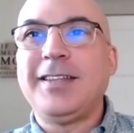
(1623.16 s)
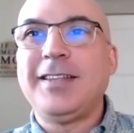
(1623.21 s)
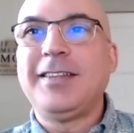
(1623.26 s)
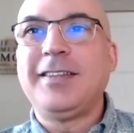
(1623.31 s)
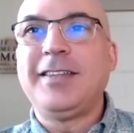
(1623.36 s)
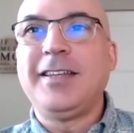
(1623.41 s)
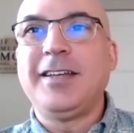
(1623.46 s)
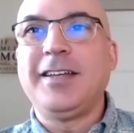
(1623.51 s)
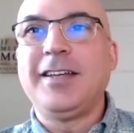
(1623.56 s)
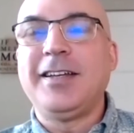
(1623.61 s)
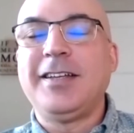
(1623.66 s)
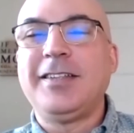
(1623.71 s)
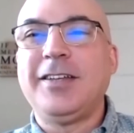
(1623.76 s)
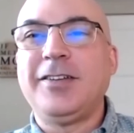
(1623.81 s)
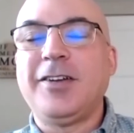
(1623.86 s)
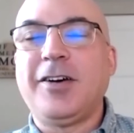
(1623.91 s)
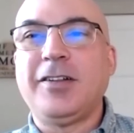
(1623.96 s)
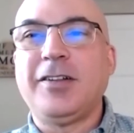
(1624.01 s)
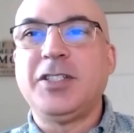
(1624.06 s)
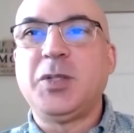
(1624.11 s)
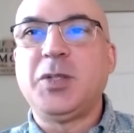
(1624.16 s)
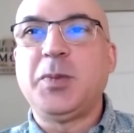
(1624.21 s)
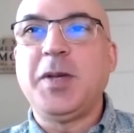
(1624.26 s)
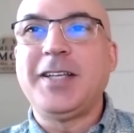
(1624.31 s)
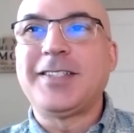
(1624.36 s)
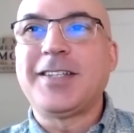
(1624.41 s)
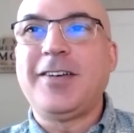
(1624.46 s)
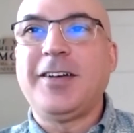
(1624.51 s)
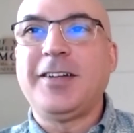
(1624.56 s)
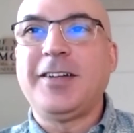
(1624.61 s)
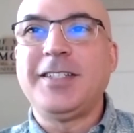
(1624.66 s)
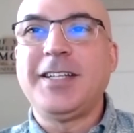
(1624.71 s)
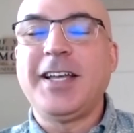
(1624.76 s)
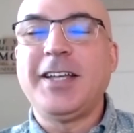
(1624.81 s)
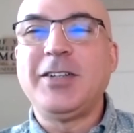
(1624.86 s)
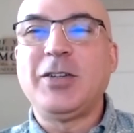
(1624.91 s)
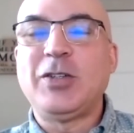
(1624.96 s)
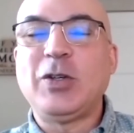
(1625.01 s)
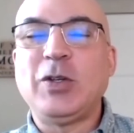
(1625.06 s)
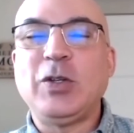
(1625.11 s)
the knowledge-based
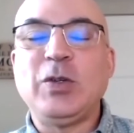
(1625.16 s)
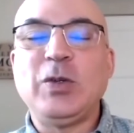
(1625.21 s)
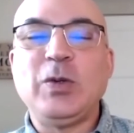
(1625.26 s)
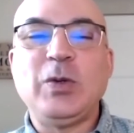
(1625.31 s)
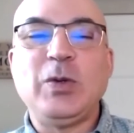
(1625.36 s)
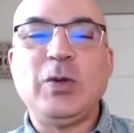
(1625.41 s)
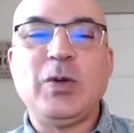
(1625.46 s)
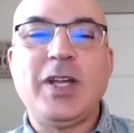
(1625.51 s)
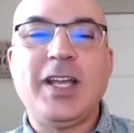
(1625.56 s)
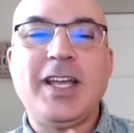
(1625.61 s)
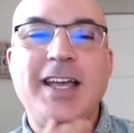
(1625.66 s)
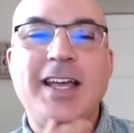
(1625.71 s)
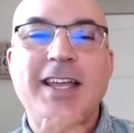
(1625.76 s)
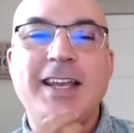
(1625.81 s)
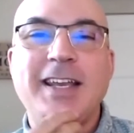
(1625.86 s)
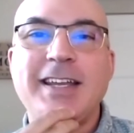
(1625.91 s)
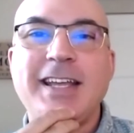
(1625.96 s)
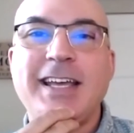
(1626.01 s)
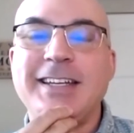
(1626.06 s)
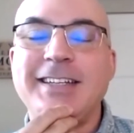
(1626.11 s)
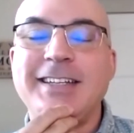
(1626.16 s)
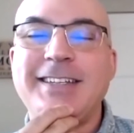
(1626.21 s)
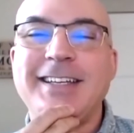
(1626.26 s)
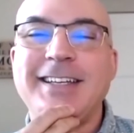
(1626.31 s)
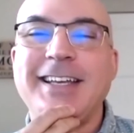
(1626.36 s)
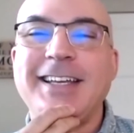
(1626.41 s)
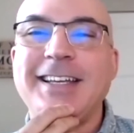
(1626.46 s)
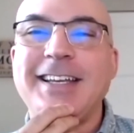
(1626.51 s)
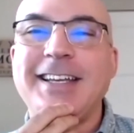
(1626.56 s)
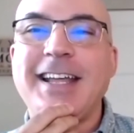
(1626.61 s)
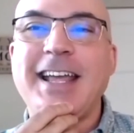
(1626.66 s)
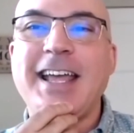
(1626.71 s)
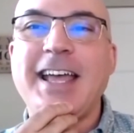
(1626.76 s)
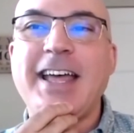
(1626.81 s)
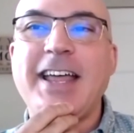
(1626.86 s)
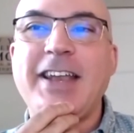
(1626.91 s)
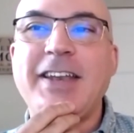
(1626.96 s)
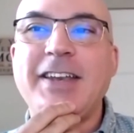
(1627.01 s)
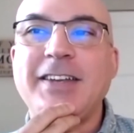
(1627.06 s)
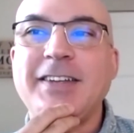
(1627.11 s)
content too and edit it
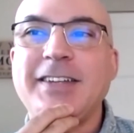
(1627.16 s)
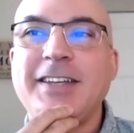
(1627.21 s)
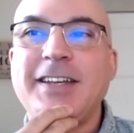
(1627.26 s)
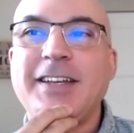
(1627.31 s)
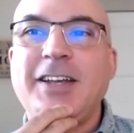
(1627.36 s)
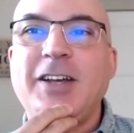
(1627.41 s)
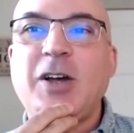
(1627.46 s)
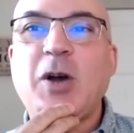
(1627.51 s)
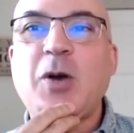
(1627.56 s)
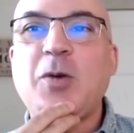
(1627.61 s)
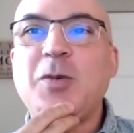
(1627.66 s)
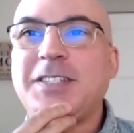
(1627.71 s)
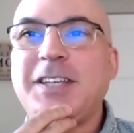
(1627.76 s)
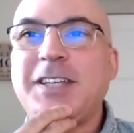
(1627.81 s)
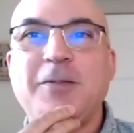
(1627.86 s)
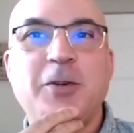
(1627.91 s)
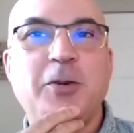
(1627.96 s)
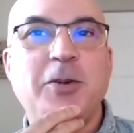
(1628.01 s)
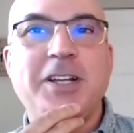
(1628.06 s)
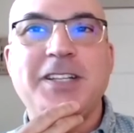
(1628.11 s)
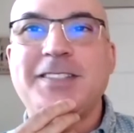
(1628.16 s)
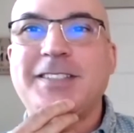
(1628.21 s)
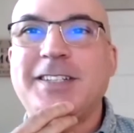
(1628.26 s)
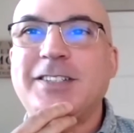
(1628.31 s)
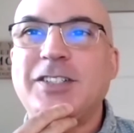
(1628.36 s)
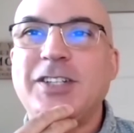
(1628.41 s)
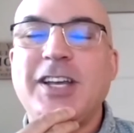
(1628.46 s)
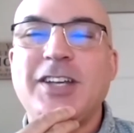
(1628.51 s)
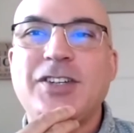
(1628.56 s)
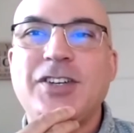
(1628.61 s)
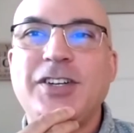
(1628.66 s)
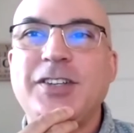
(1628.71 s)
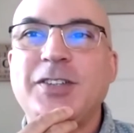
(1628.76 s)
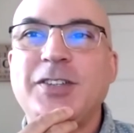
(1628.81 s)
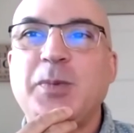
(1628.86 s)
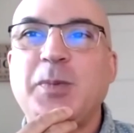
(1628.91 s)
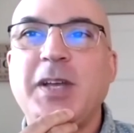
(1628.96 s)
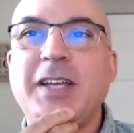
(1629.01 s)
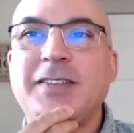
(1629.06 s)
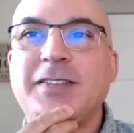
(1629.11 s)
and always have great suggestions
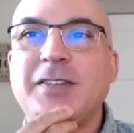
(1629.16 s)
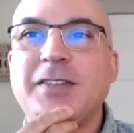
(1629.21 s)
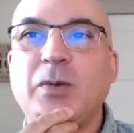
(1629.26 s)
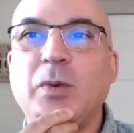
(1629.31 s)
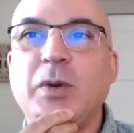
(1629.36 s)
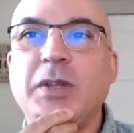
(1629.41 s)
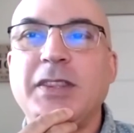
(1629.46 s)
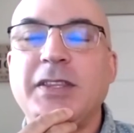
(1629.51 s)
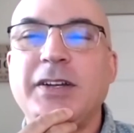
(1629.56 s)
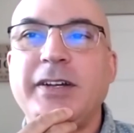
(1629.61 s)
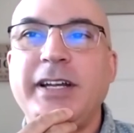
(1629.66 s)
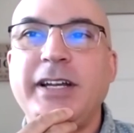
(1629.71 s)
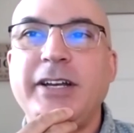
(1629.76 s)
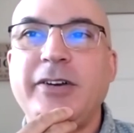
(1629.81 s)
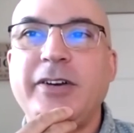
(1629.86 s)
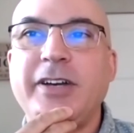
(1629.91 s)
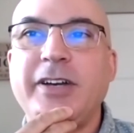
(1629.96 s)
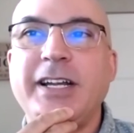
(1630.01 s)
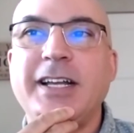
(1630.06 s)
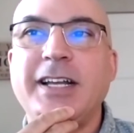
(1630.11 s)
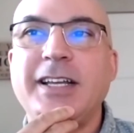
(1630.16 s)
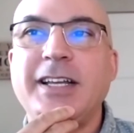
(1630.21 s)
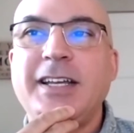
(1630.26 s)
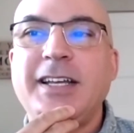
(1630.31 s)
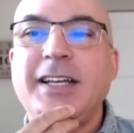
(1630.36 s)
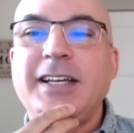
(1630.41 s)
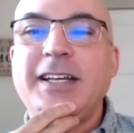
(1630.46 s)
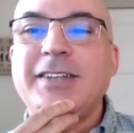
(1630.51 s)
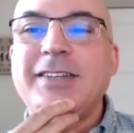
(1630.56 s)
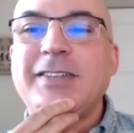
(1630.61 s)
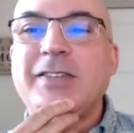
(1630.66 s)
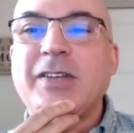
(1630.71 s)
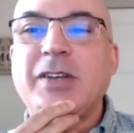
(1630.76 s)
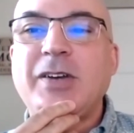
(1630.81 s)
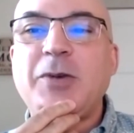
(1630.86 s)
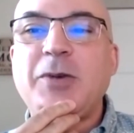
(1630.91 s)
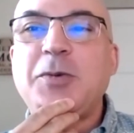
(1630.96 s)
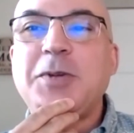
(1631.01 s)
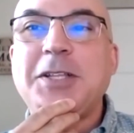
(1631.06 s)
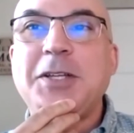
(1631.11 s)
based on what they're hearing. So I
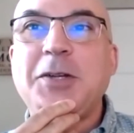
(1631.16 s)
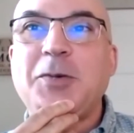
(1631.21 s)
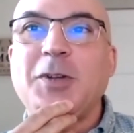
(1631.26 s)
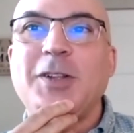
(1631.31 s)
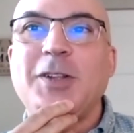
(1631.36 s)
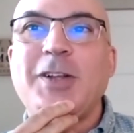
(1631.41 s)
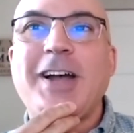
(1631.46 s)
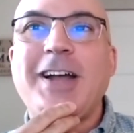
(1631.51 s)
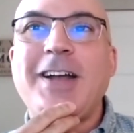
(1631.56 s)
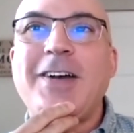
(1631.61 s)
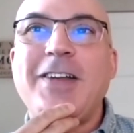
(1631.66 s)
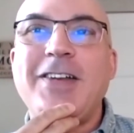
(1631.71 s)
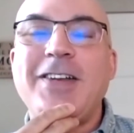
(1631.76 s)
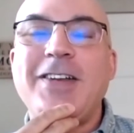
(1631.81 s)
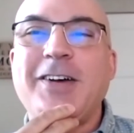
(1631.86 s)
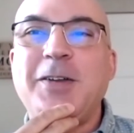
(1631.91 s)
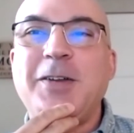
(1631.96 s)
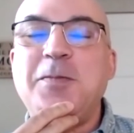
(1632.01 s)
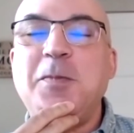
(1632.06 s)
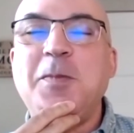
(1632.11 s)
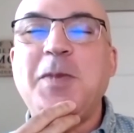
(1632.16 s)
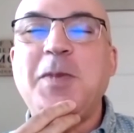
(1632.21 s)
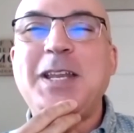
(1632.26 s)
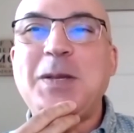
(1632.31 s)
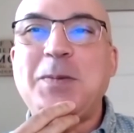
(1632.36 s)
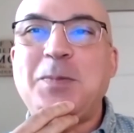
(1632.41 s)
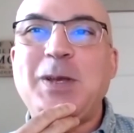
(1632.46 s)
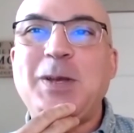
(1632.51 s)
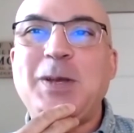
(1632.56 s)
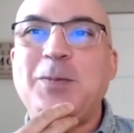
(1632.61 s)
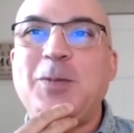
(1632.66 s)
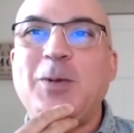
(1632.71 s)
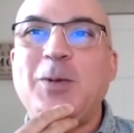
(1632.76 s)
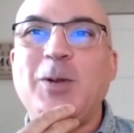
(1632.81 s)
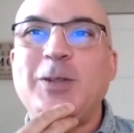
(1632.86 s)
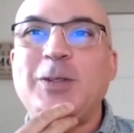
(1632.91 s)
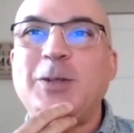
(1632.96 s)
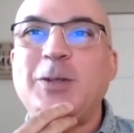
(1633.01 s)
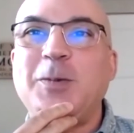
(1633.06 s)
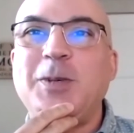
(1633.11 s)
really rely on many people
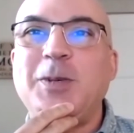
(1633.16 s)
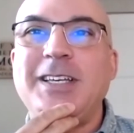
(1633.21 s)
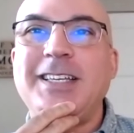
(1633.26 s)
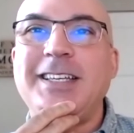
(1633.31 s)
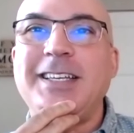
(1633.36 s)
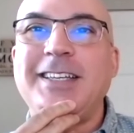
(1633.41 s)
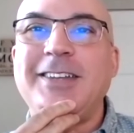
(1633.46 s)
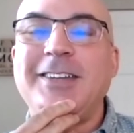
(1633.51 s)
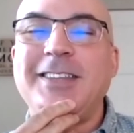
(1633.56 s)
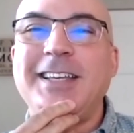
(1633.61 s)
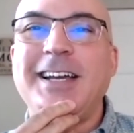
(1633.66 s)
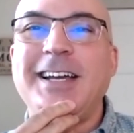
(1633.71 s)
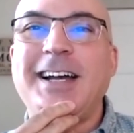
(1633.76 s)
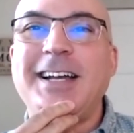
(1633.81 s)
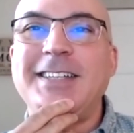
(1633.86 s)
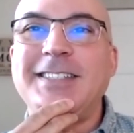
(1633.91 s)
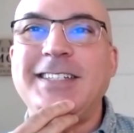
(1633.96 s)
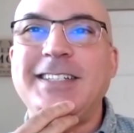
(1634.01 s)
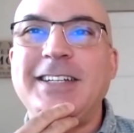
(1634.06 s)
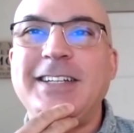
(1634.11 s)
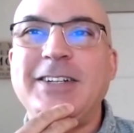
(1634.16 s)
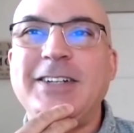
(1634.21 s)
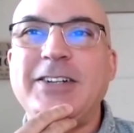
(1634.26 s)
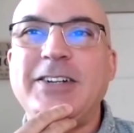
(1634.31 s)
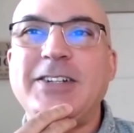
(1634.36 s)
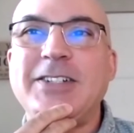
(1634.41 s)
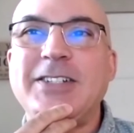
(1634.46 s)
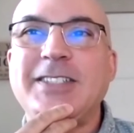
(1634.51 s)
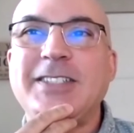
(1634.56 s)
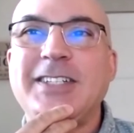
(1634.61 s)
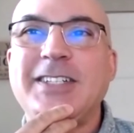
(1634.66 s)
to be, the eyes and ears.